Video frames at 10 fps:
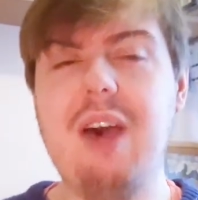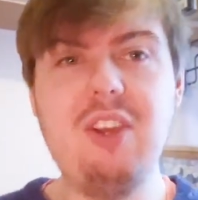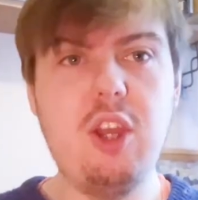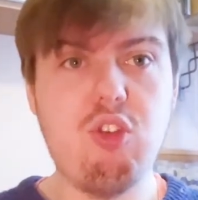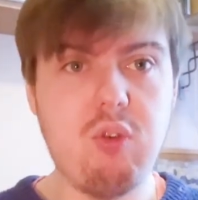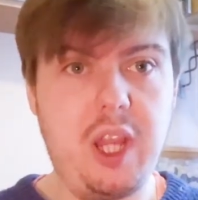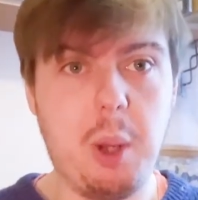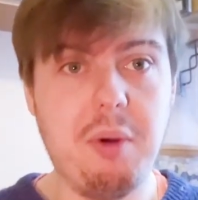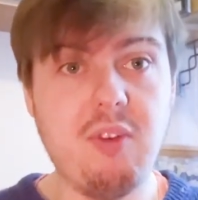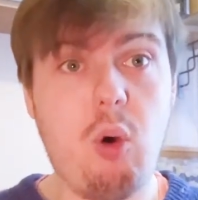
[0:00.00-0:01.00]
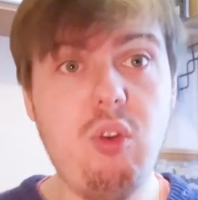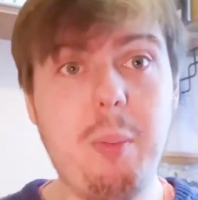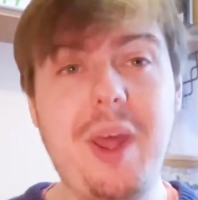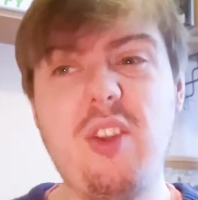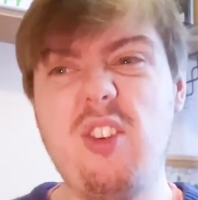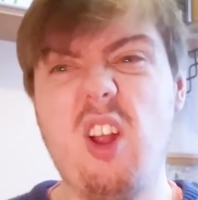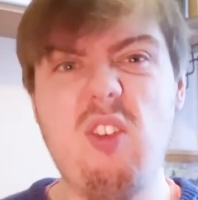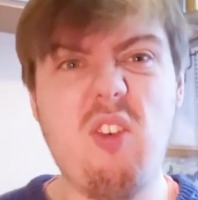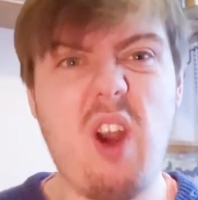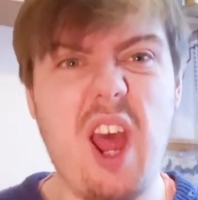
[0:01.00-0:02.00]
having a trio of older men
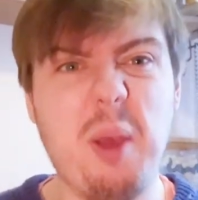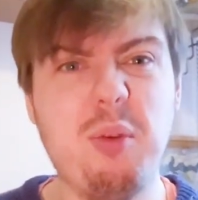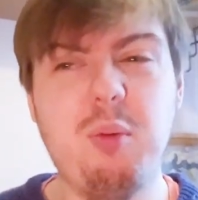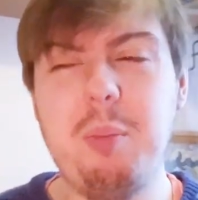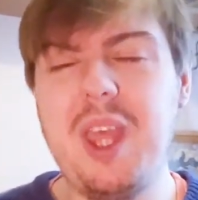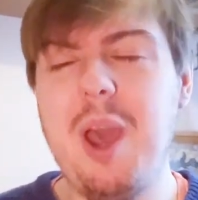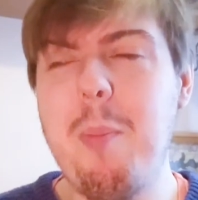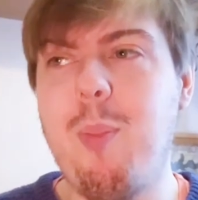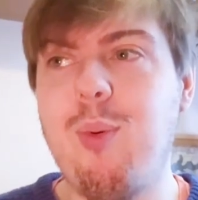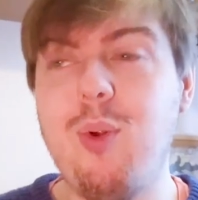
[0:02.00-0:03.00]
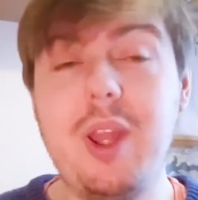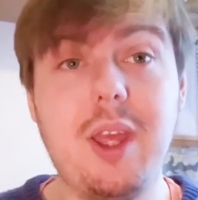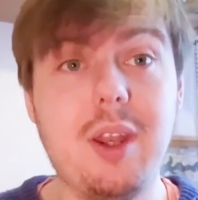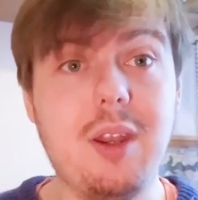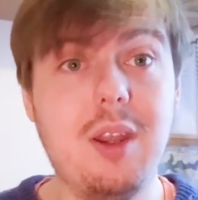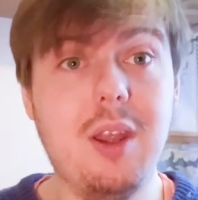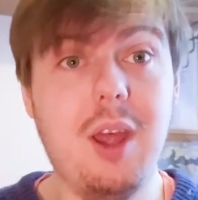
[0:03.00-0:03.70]
solve crimes would be a brilliant